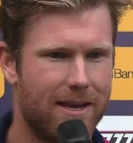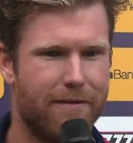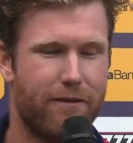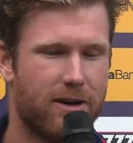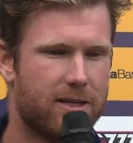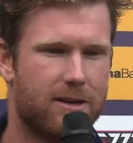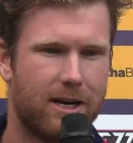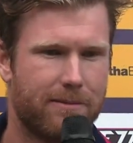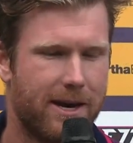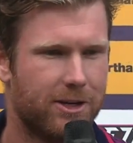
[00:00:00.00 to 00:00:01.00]
Yeah, very
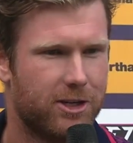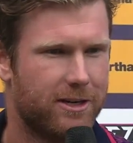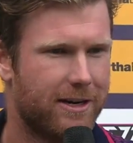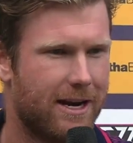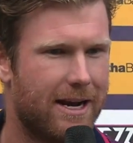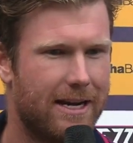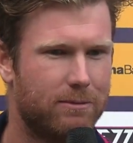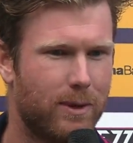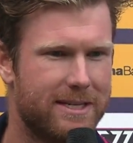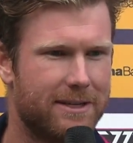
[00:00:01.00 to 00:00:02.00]
exciting match.
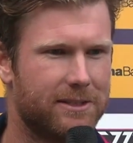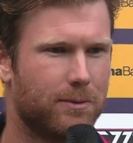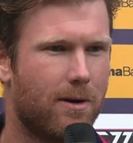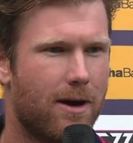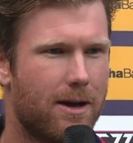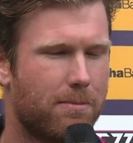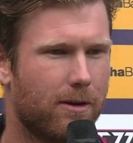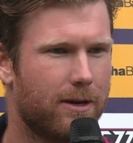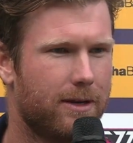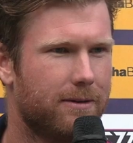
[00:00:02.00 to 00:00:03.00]
Went down to the wire,
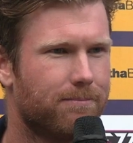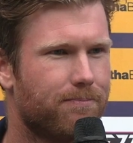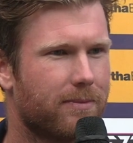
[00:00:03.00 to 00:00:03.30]
probably